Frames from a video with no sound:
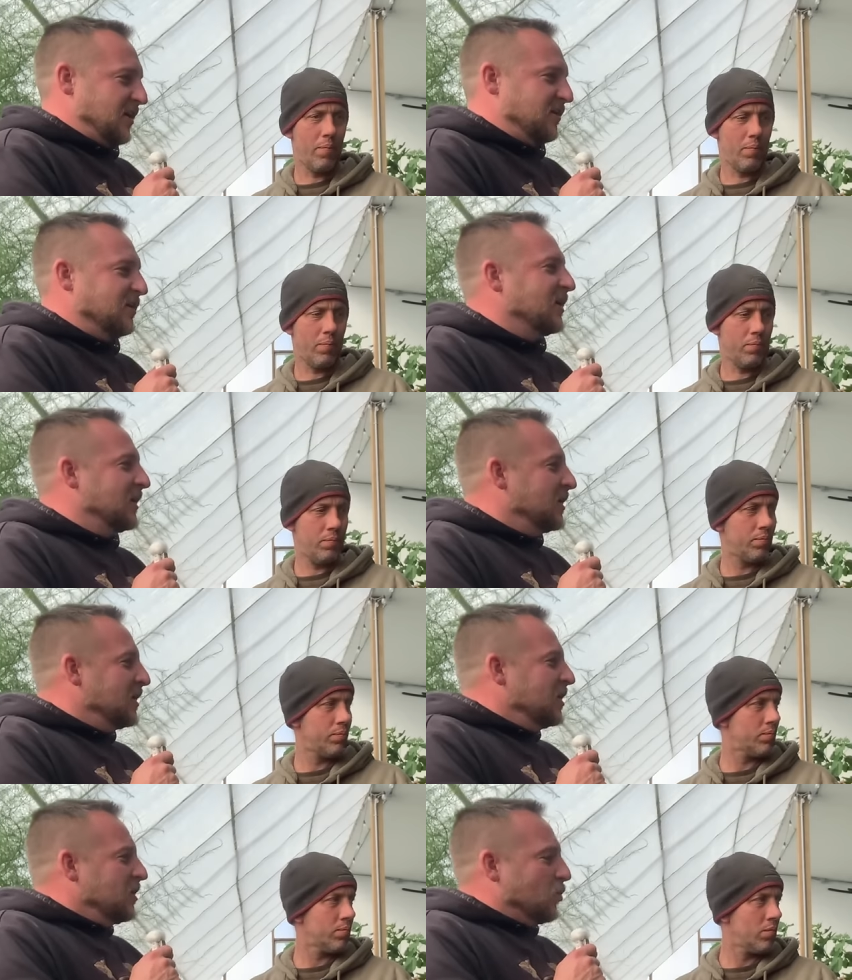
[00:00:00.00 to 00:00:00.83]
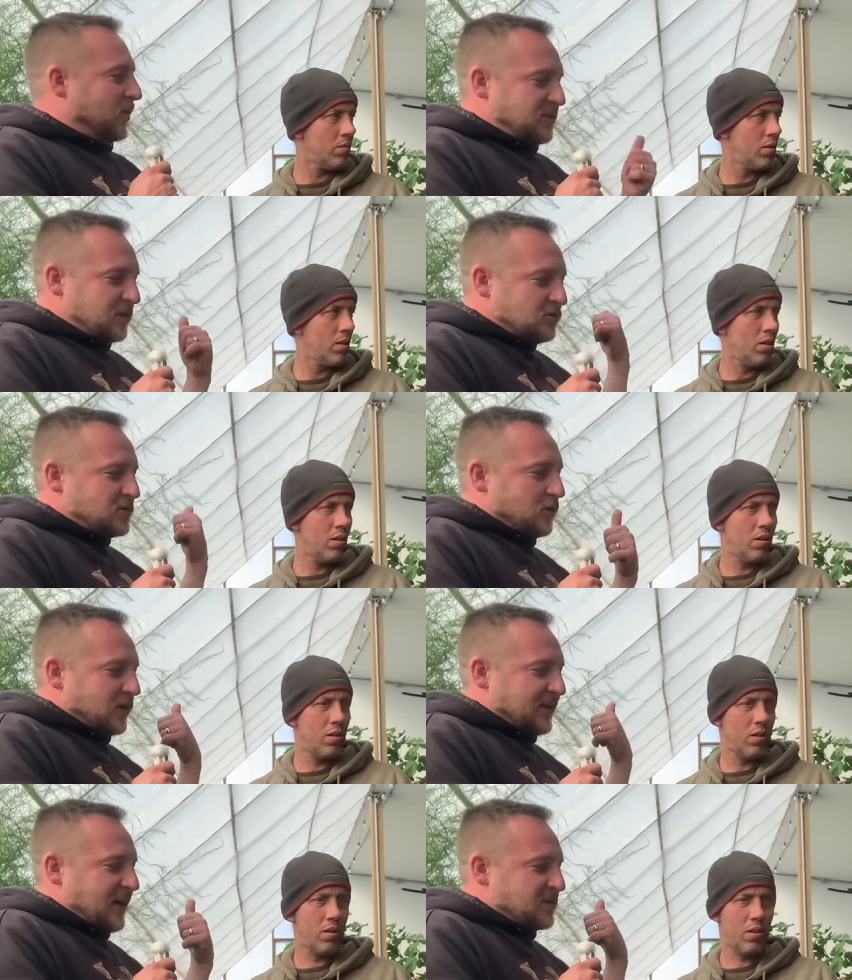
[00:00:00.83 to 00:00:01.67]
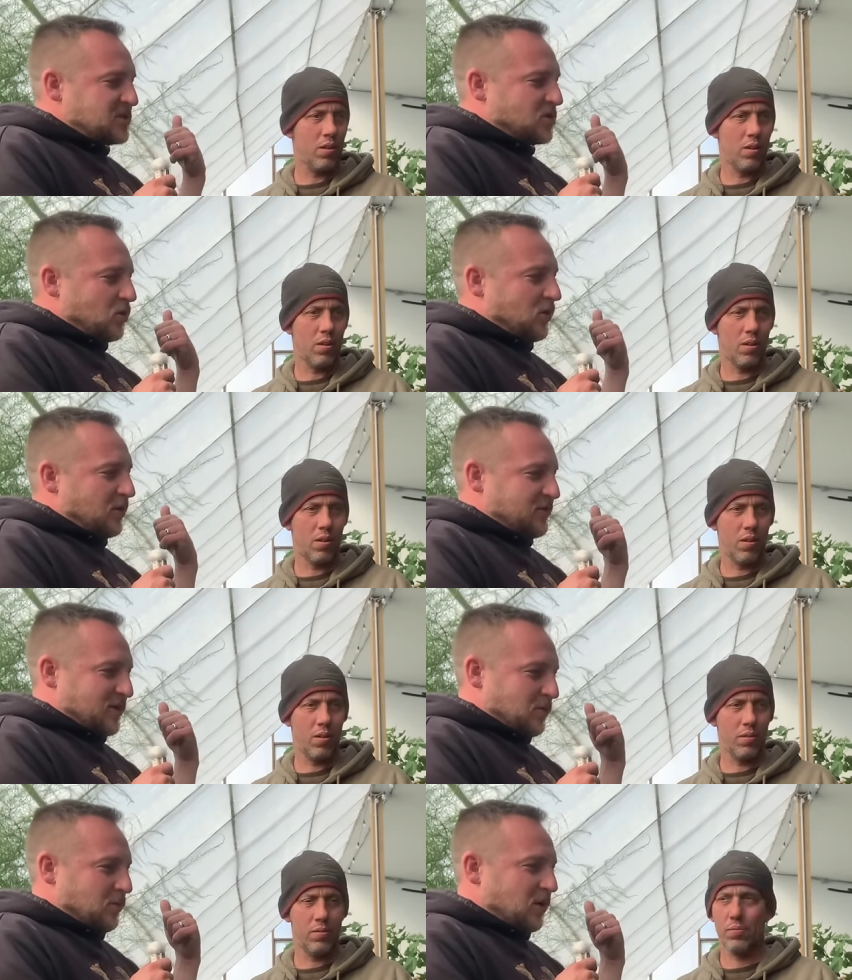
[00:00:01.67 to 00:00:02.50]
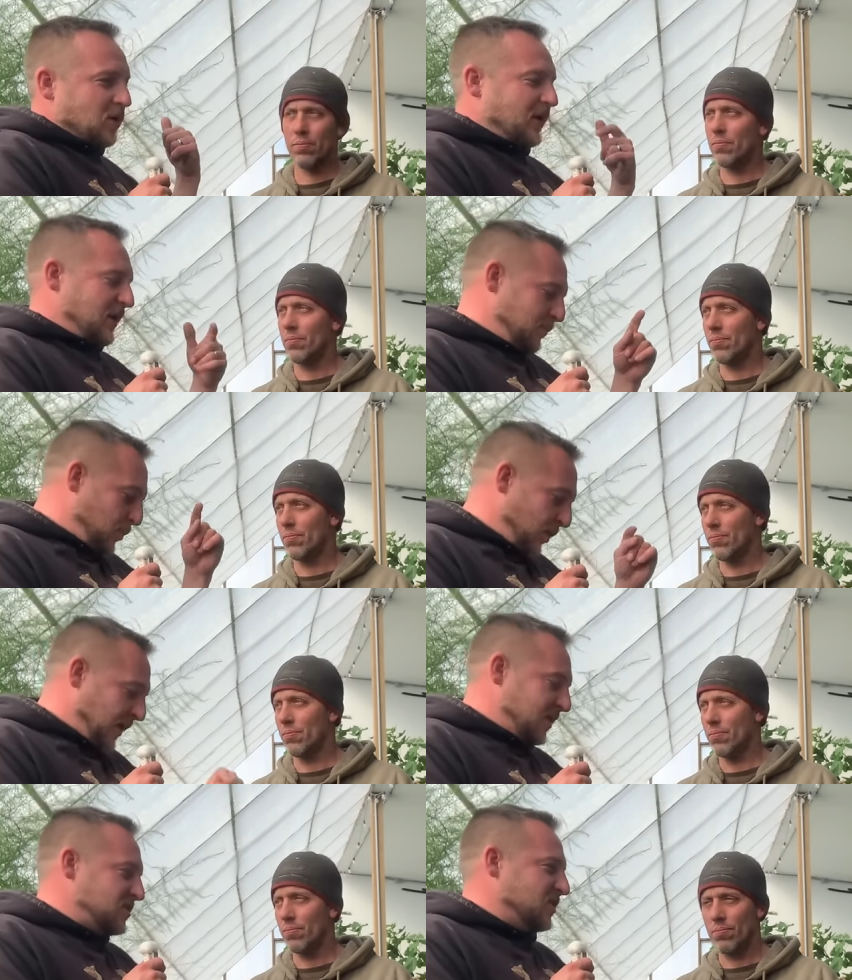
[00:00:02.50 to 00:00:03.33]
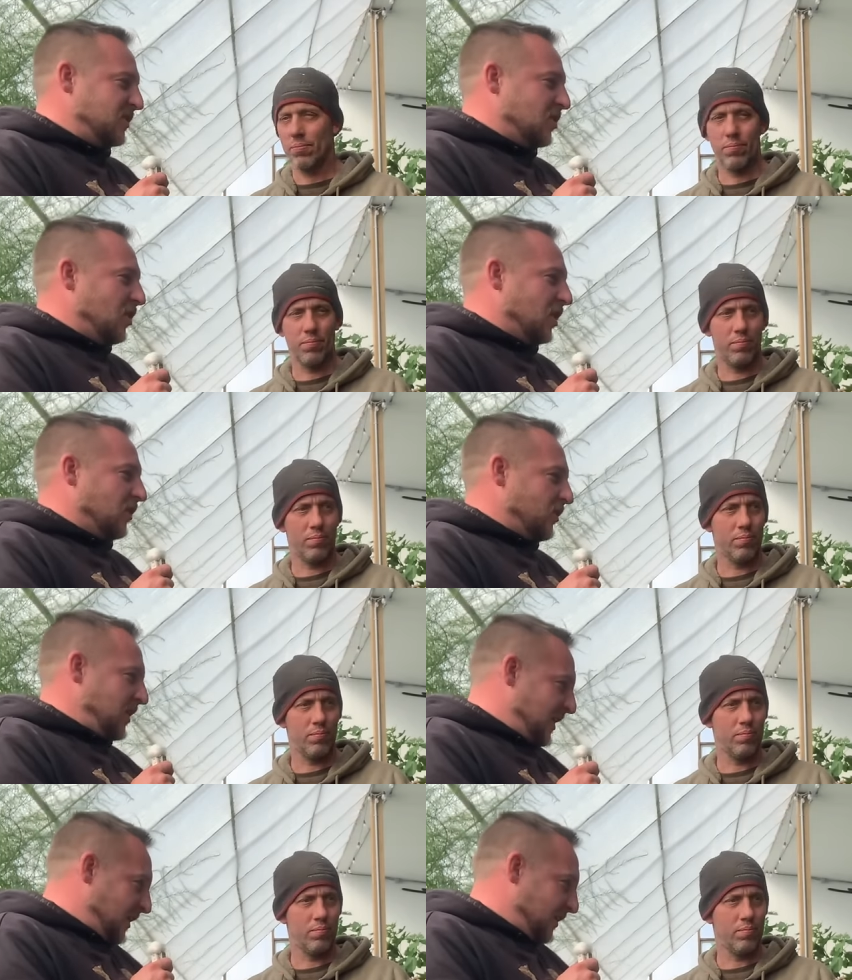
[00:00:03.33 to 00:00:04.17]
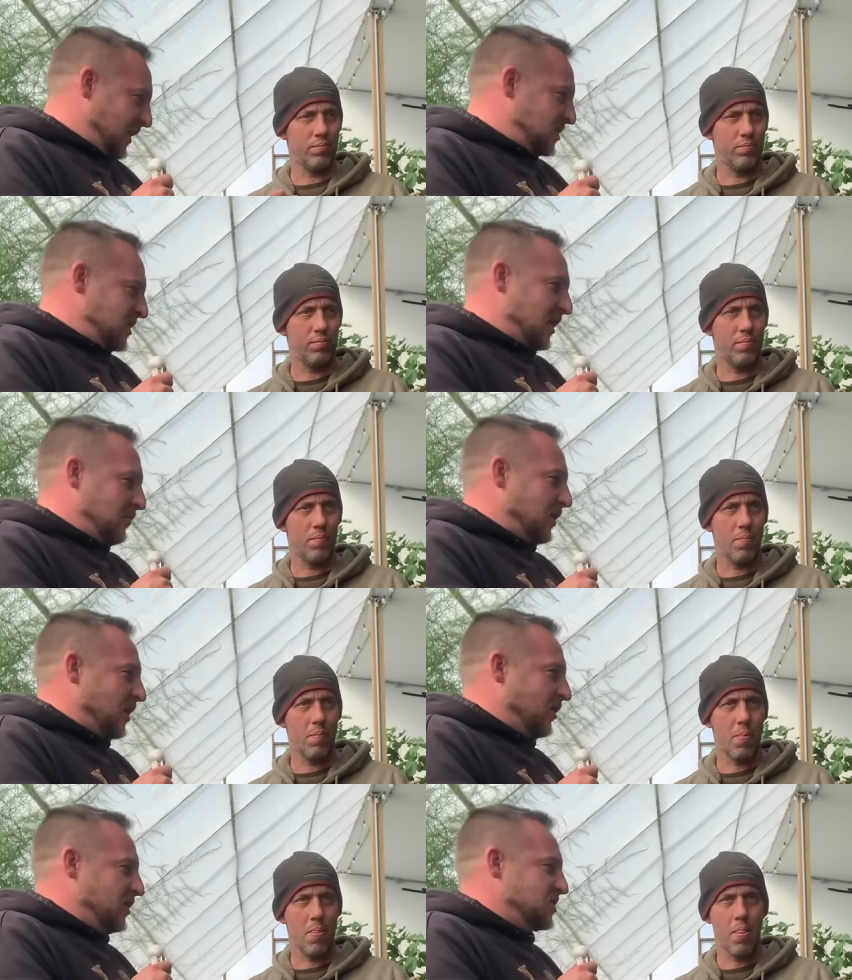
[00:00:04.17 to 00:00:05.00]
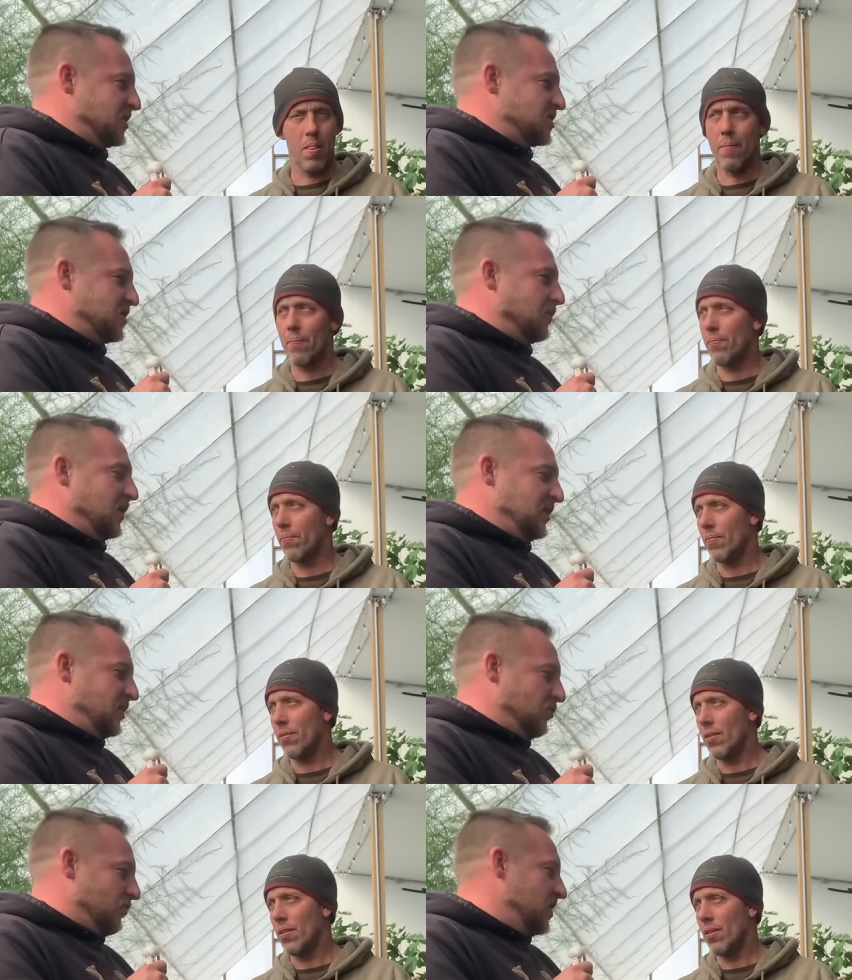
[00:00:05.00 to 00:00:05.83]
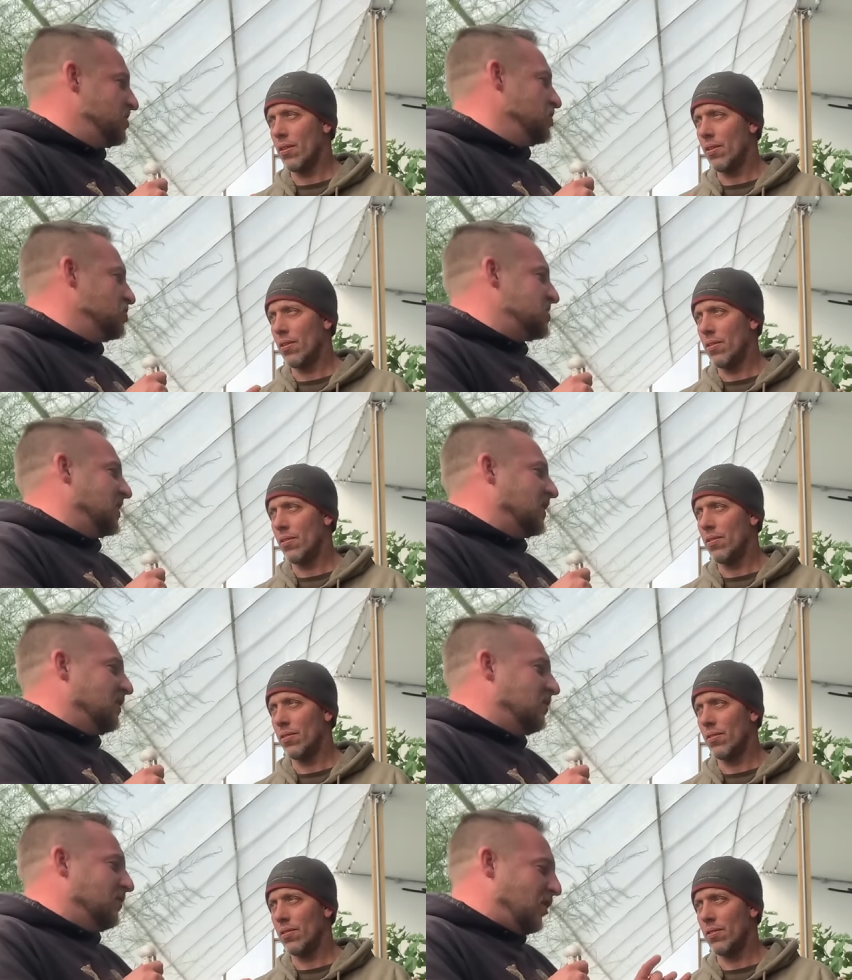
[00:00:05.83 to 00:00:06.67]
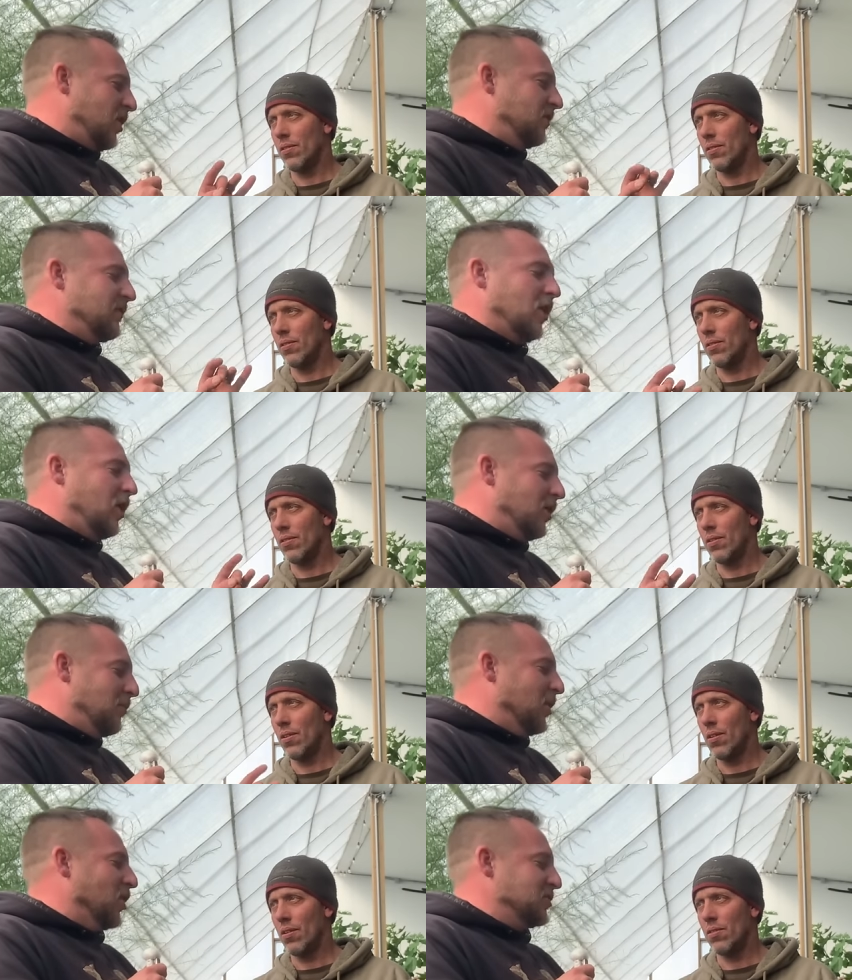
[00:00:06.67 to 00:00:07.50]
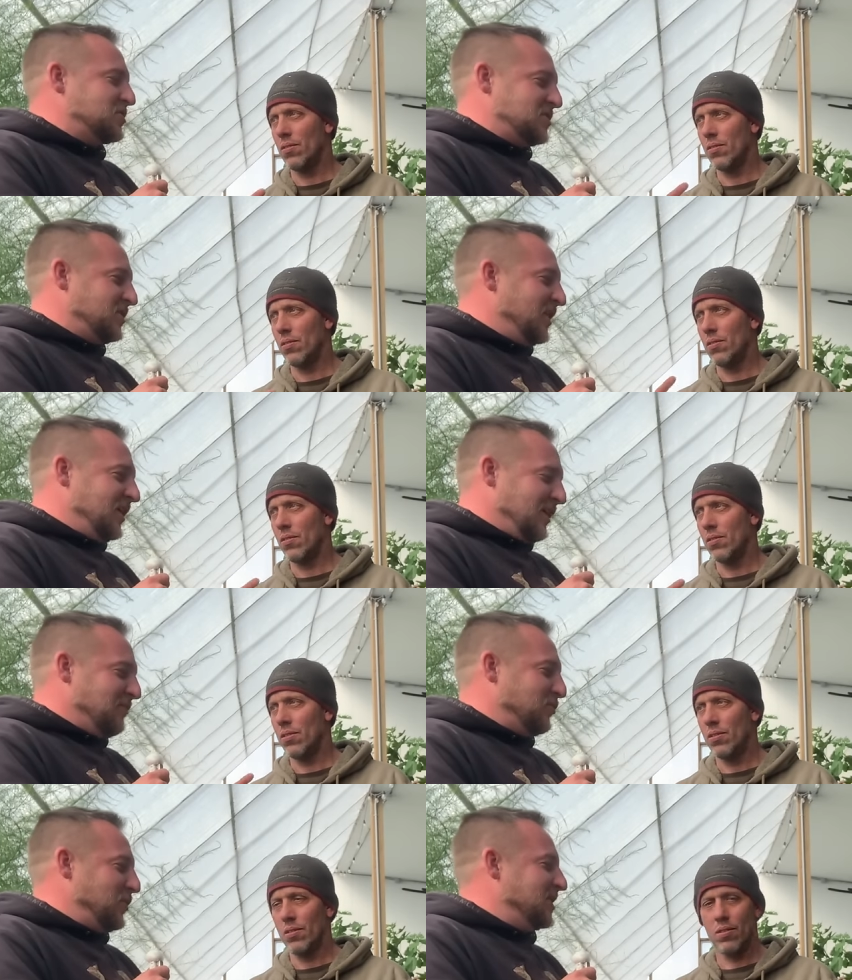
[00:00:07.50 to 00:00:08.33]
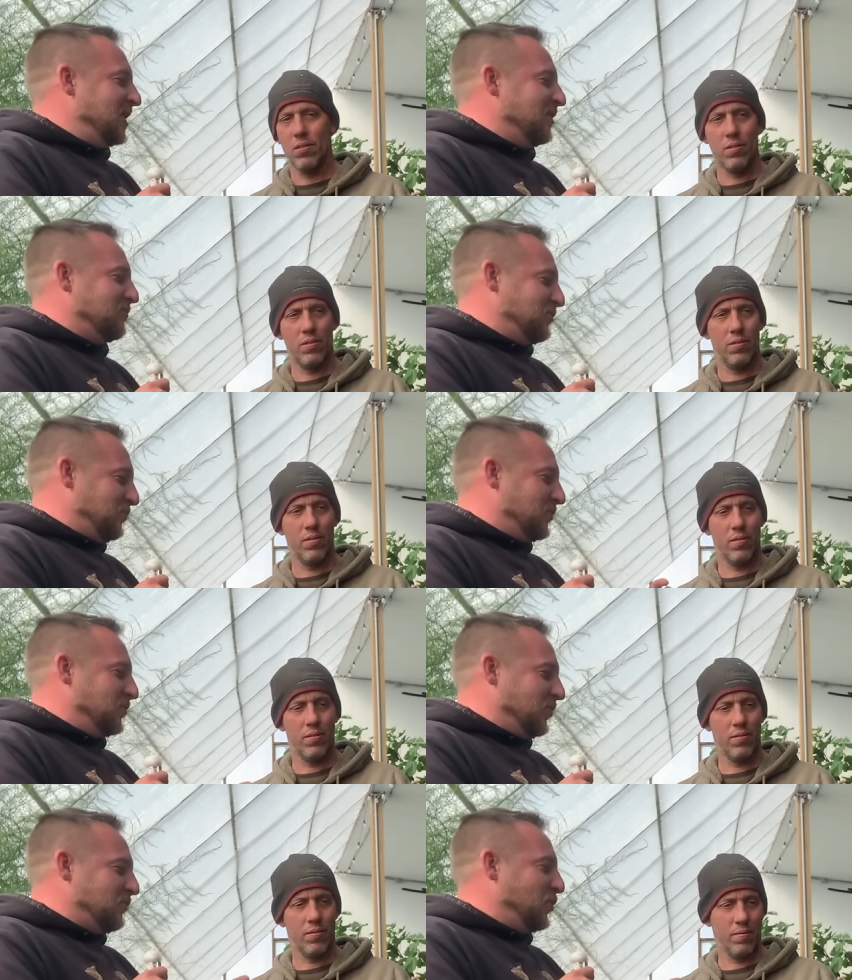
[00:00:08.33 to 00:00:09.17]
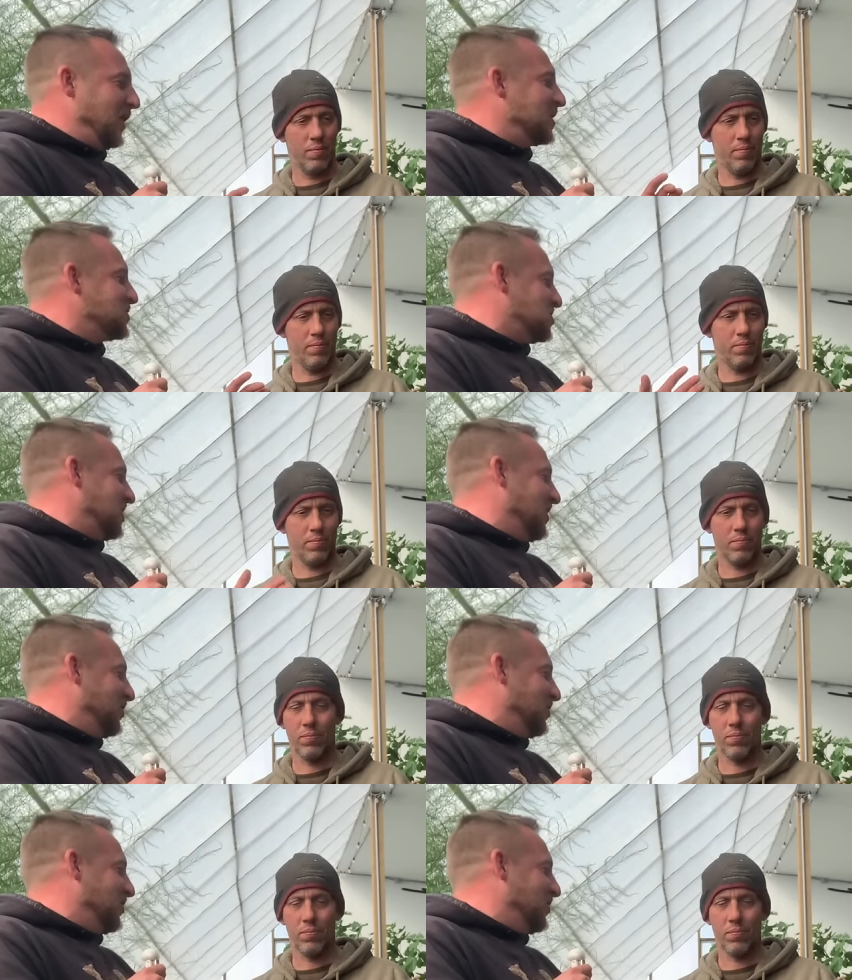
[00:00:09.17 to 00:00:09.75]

Speaker 1: And with you doing that solar thermal and putting it to the concrete and that sand battery system, and you reducing almost, if we if if we had